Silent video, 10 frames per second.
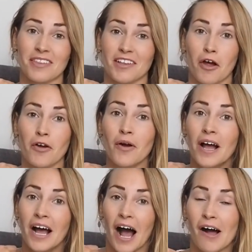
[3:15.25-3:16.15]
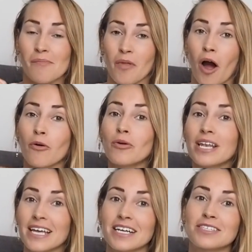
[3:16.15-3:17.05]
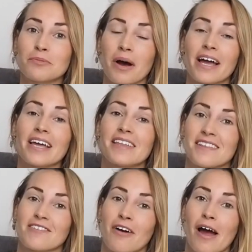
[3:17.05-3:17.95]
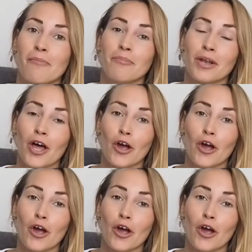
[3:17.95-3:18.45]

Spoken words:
So I will link to my Instagram below.